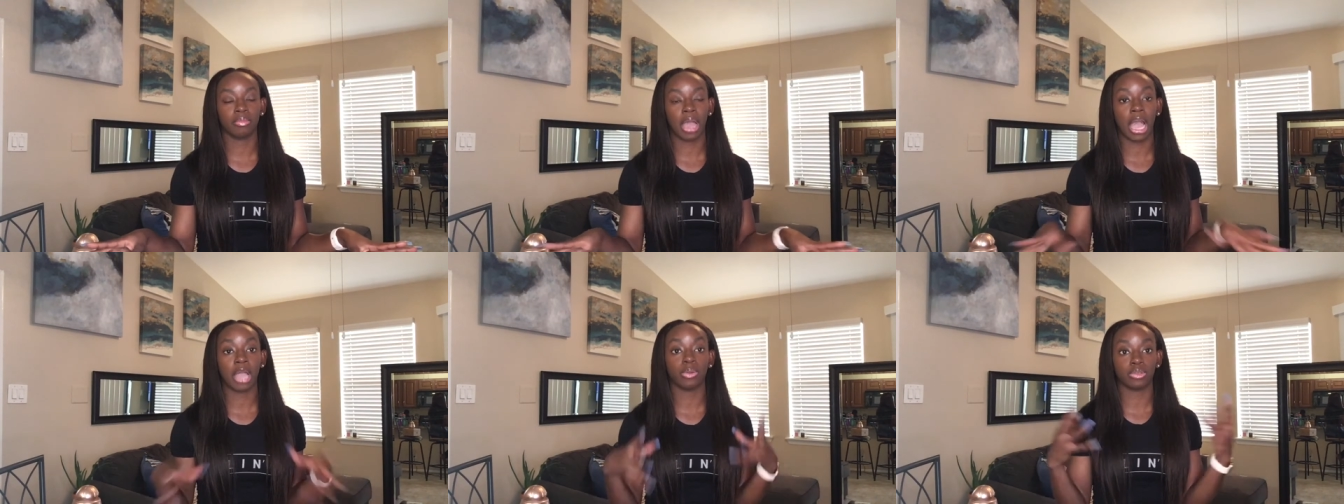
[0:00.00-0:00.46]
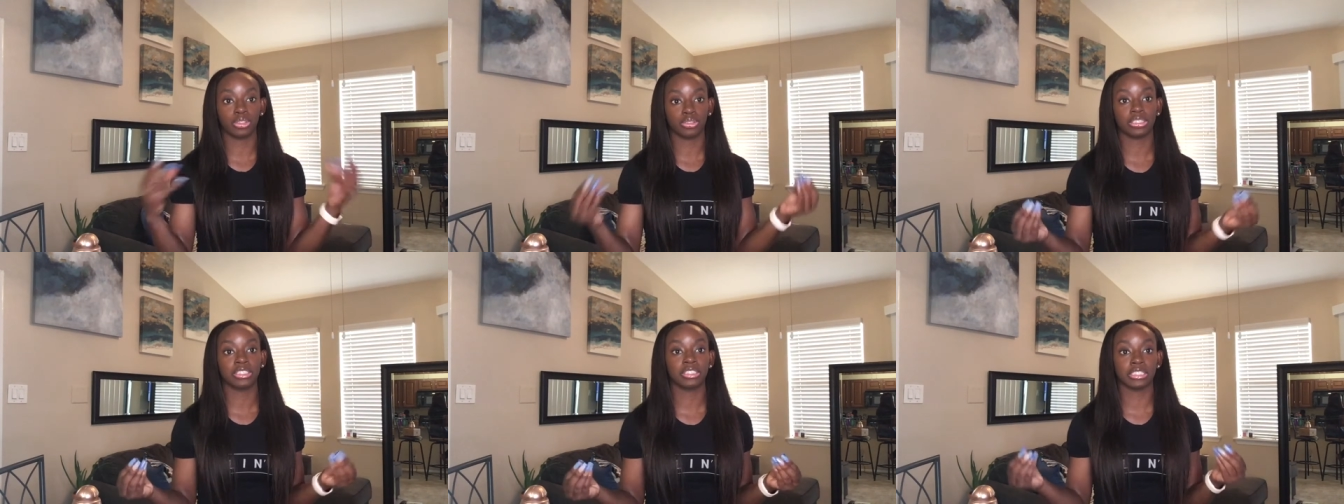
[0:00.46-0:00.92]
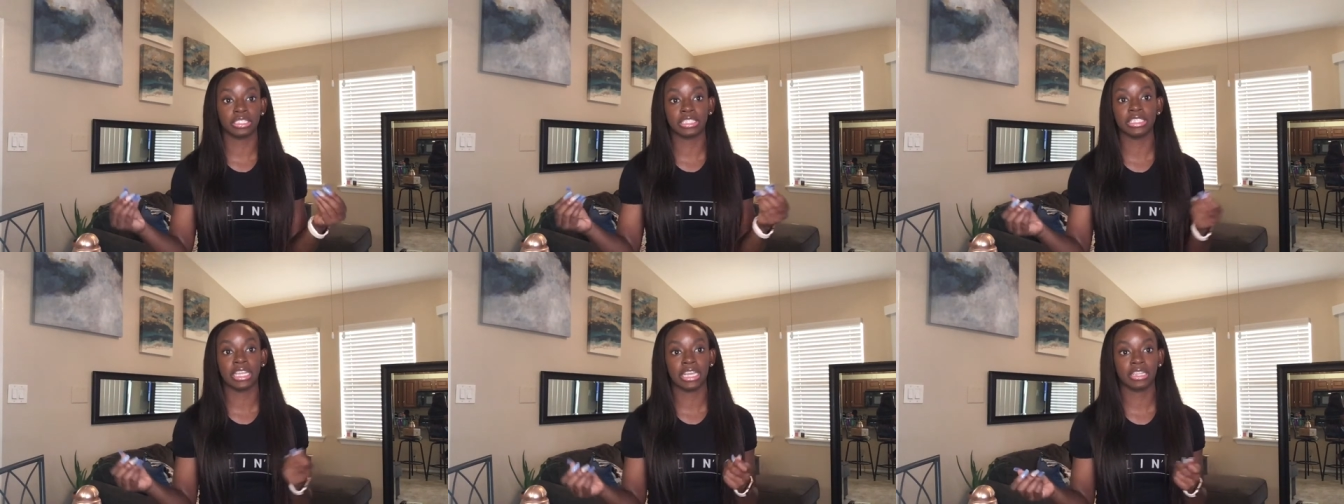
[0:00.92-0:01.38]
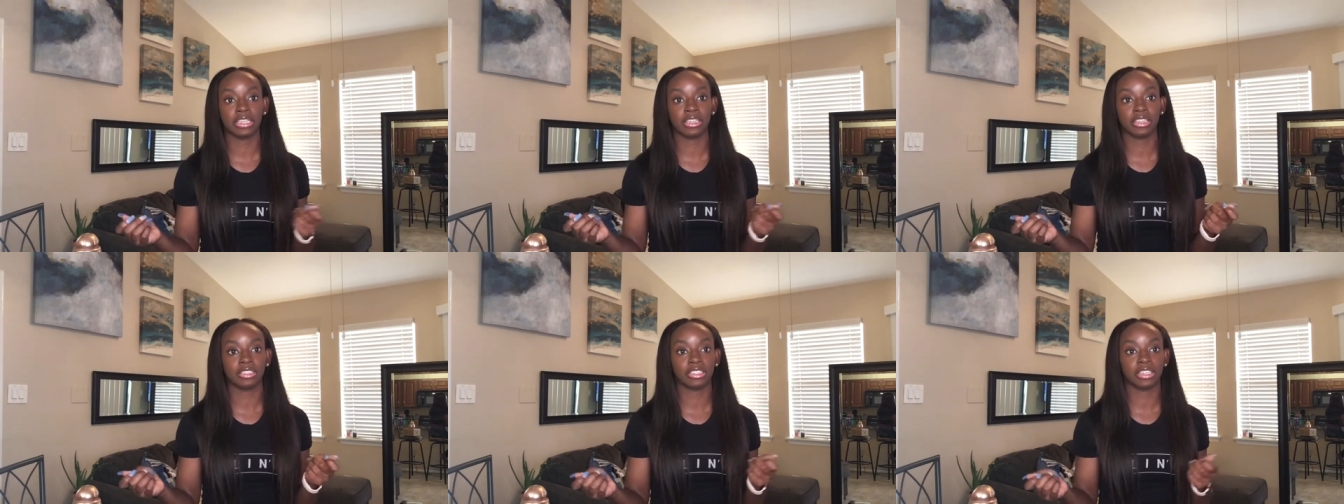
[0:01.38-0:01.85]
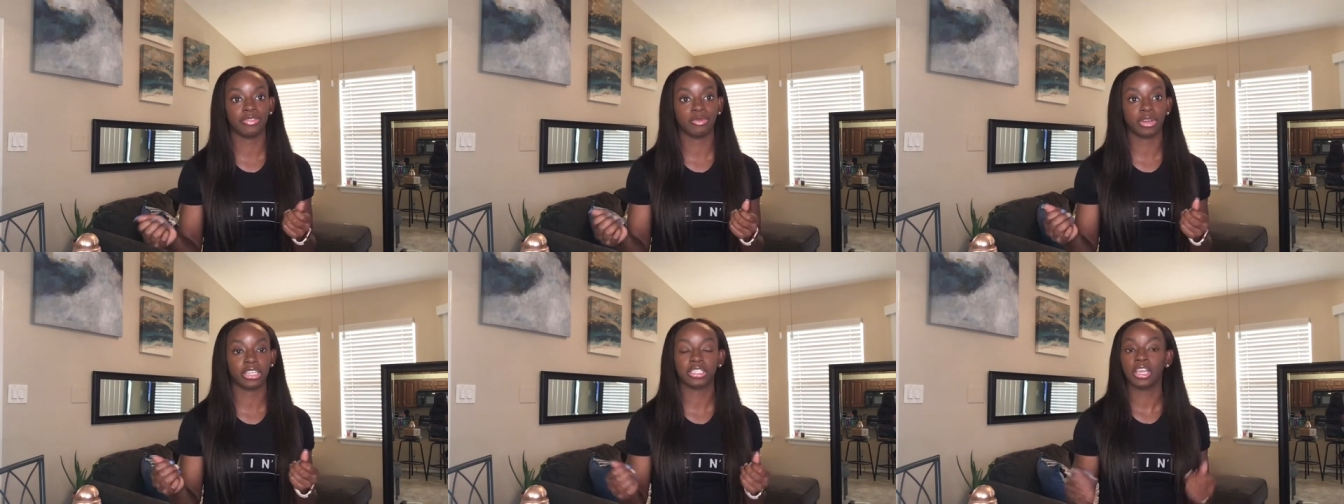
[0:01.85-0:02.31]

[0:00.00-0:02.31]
I will use just the daily cleansing brush.